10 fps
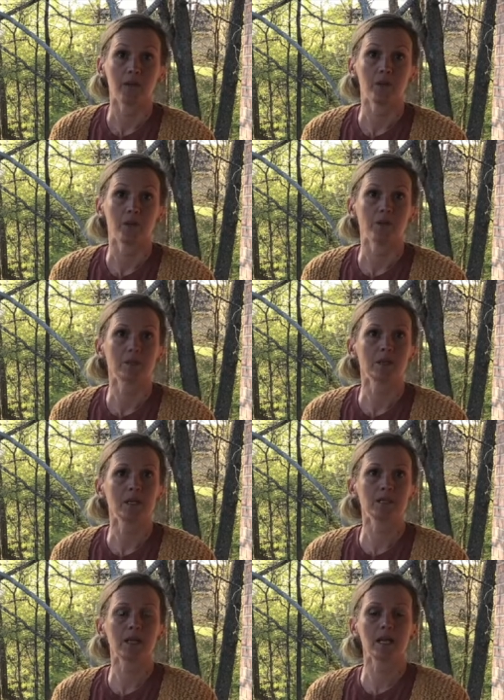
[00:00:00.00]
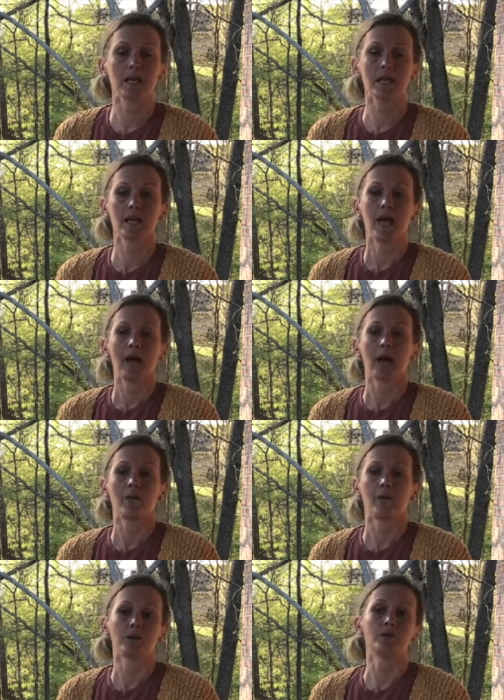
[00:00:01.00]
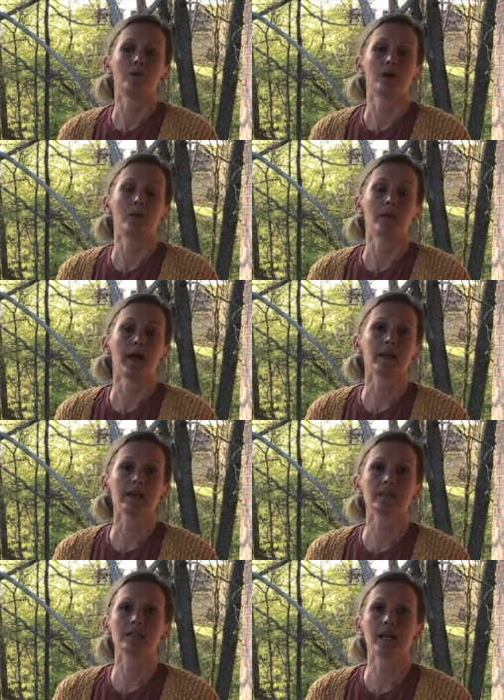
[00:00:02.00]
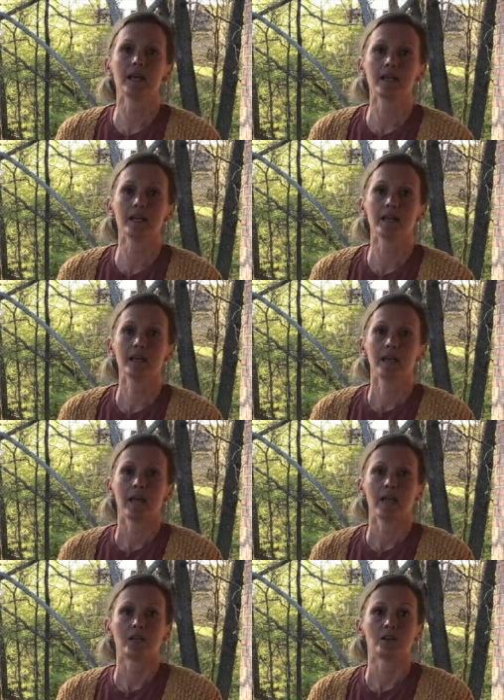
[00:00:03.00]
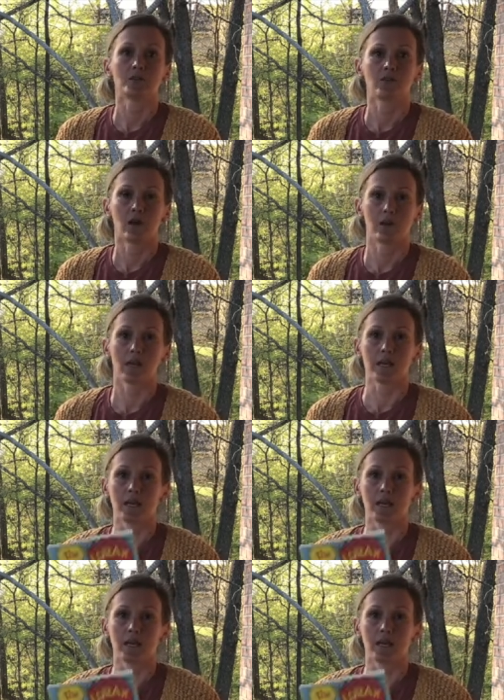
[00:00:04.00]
when you get done, I want you to go back inside and draw and